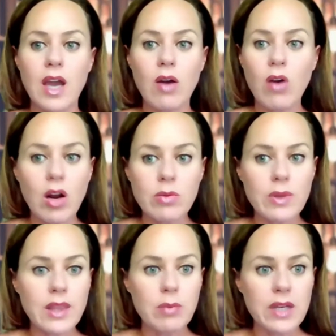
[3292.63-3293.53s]
How hard
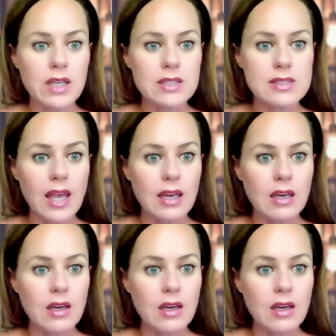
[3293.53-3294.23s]
would that be to say?